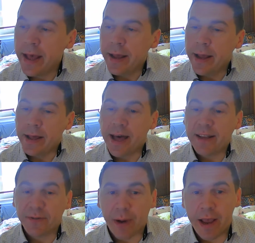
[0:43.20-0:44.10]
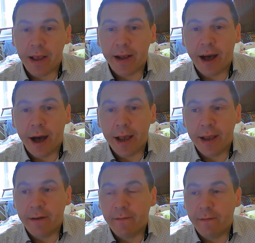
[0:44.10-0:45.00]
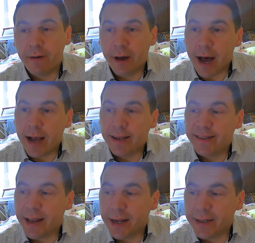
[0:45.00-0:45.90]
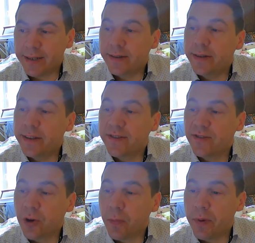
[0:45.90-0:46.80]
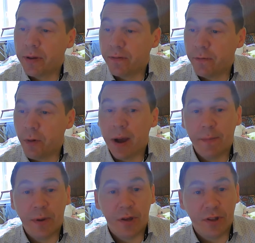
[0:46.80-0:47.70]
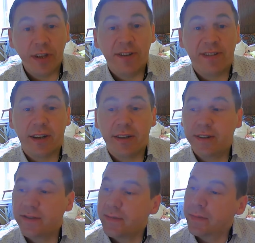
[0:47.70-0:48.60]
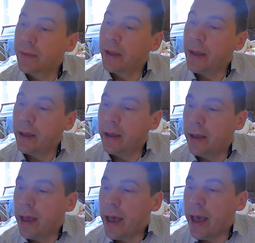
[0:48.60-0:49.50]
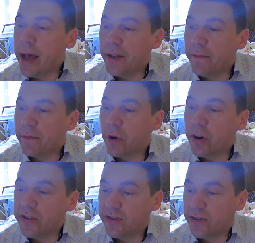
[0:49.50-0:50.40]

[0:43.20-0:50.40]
That's why I selected this topic for my PhD studies. And of course,